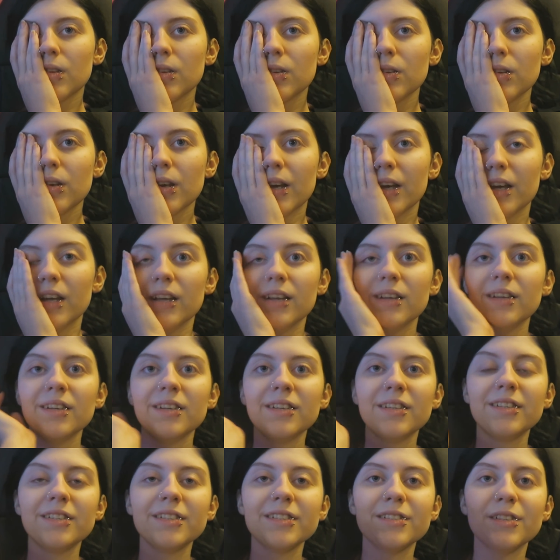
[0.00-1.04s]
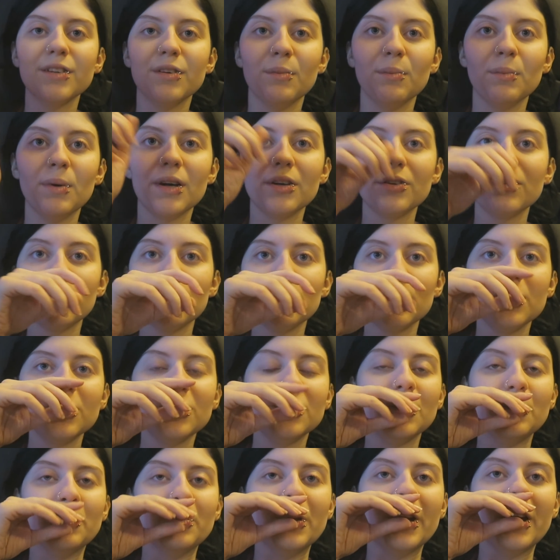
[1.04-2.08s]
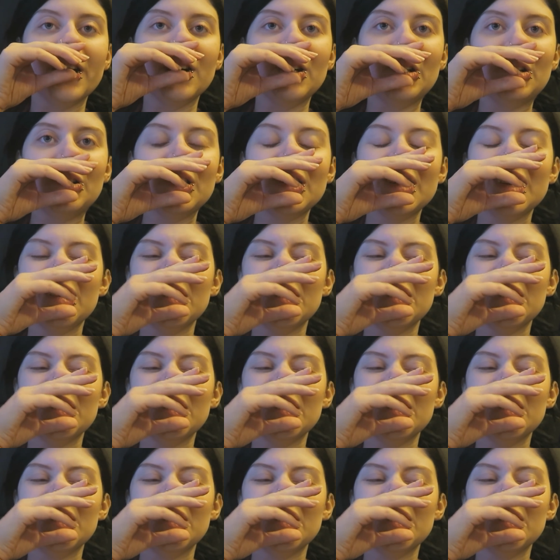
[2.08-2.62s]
Okay, so I'm back from the gym now,